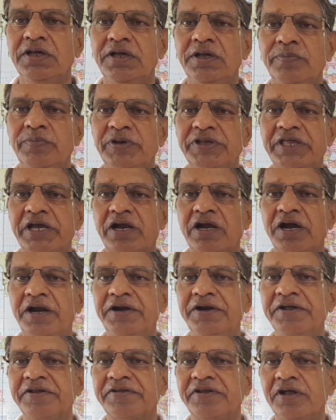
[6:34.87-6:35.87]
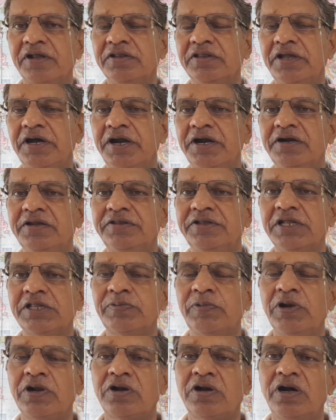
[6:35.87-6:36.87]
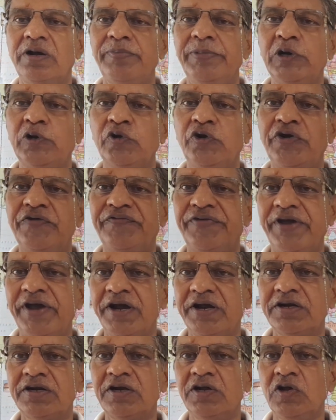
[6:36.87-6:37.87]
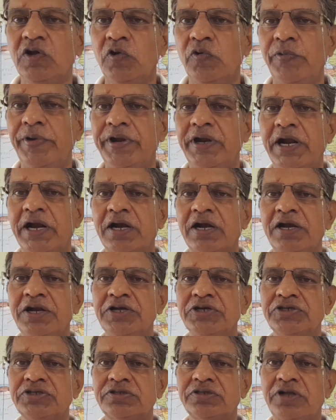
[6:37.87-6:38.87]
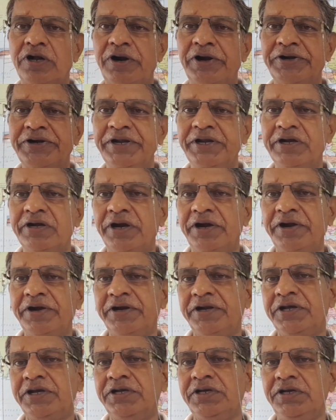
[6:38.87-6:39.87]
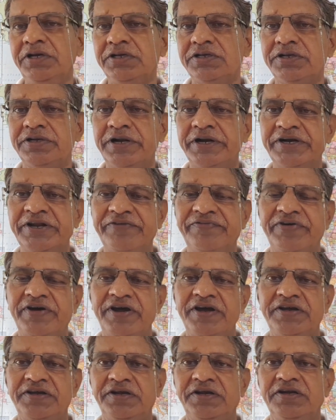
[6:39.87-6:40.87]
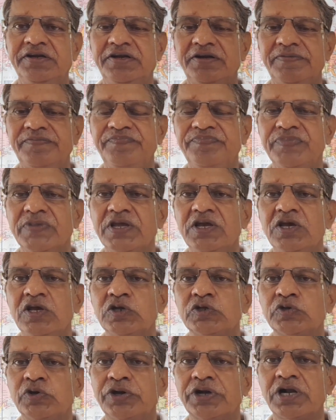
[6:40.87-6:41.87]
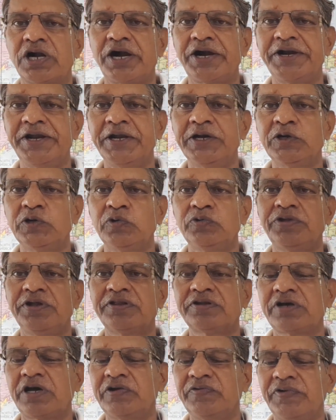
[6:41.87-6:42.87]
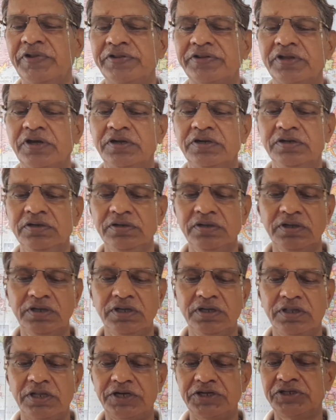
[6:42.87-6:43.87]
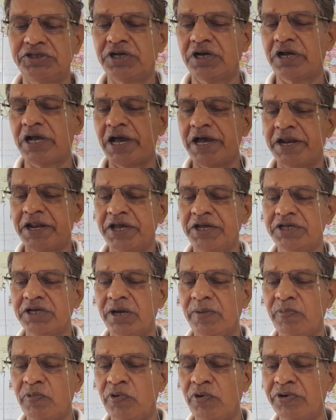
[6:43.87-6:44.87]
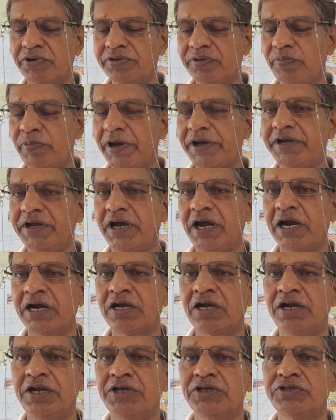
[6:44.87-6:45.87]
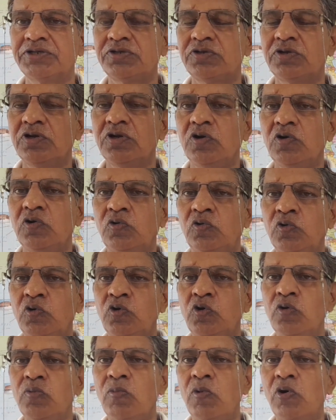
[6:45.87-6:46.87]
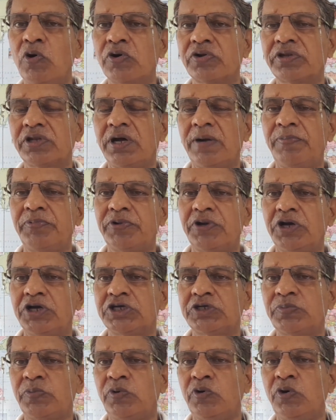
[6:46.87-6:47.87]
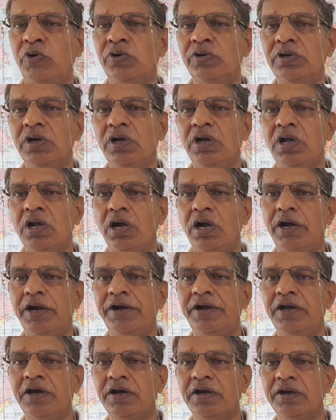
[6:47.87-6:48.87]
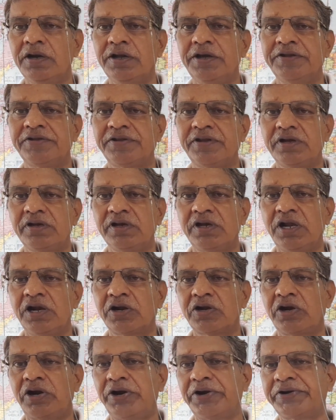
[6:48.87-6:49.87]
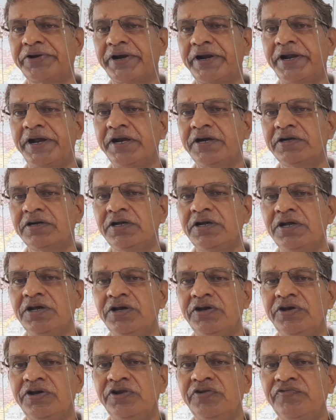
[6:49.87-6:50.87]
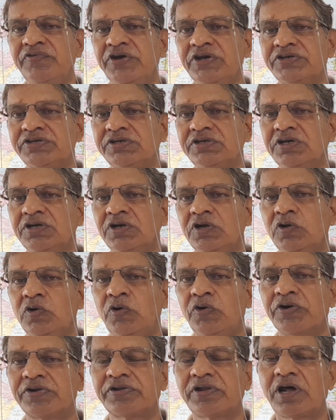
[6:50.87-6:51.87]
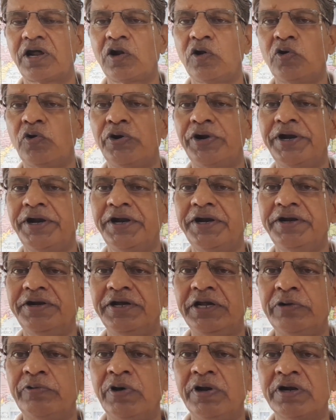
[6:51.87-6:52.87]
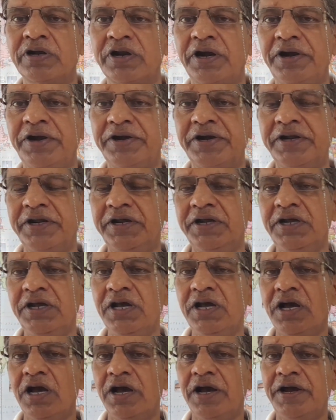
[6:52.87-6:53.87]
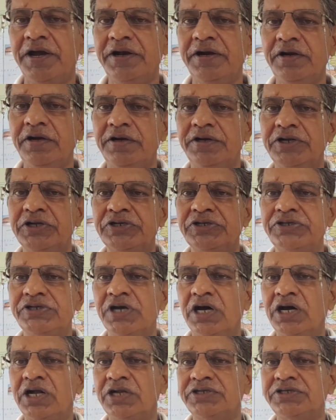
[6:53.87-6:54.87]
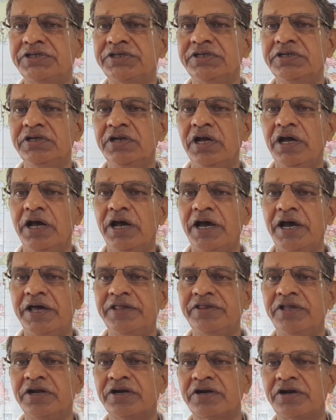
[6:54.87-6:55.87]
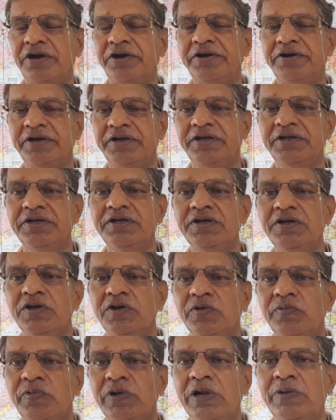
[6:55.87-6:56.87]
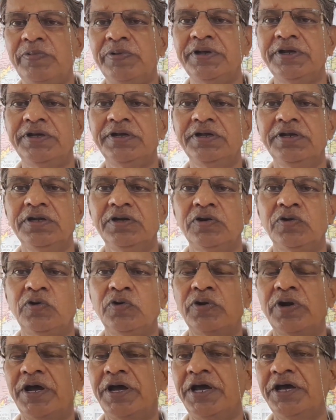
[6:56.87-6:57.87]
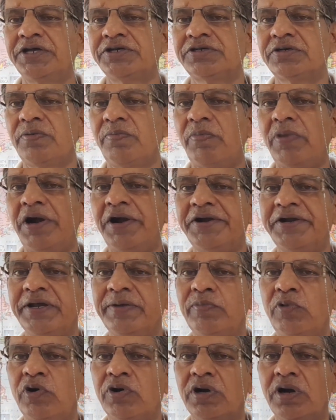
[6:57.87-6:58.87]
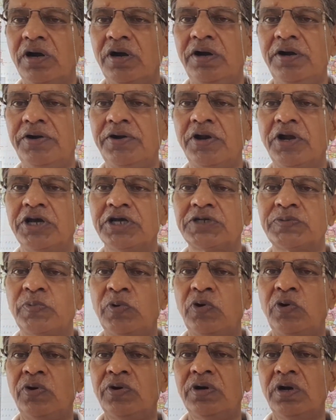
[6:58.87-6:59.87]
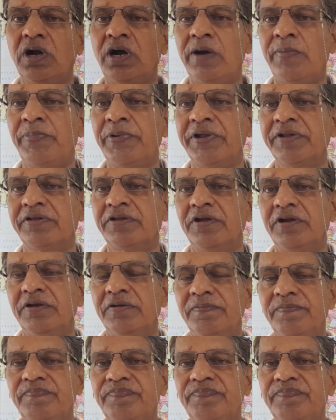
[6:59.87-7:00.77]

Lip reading: with a condition that this will come into effect when at least 30 countries ratify it. So according to this convention, that is the carriage of goods by at least two modes of transport under a single contract in which goods are loaded in one country and discharged in another country will be known as multimodal transport operation.